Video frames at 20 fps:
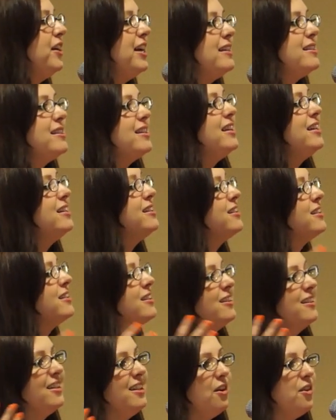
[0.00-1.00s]
Craigslist.
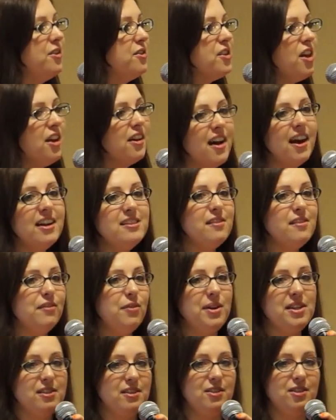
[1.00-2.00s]
You know, there's all kinds of
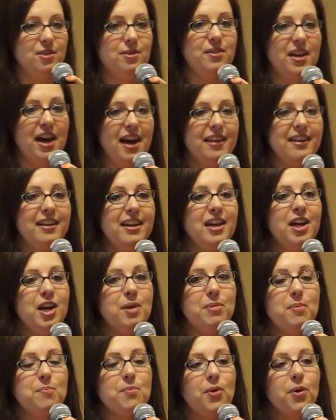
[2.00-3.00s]
ways to do that.
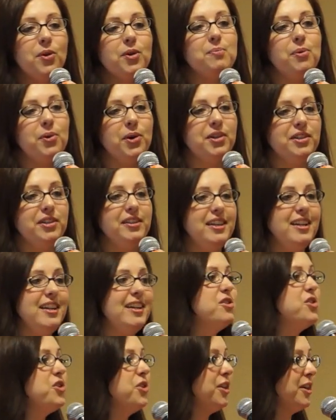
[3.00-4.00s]
But more
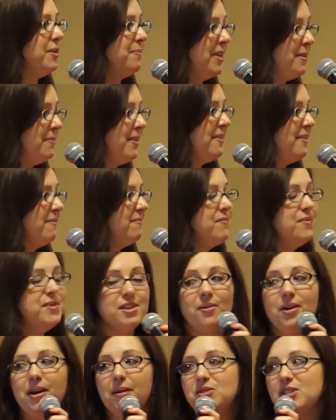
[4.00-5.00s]
importantly is your commitment.
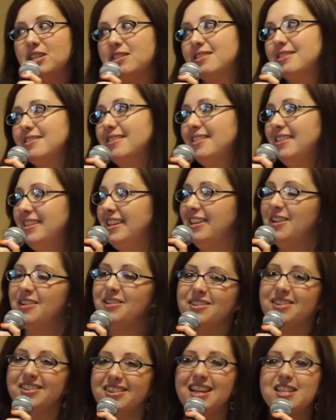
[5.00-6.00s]
So I'm just, you
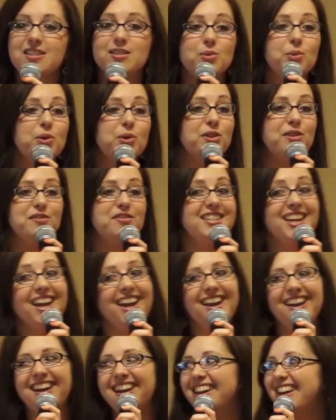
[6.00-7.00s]
know, that's the word of the
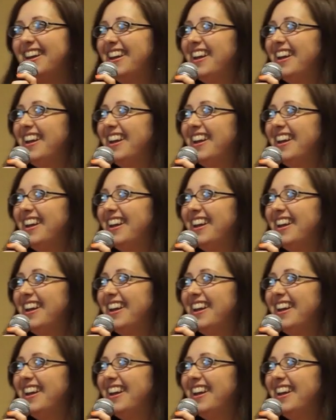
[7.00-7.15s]
day.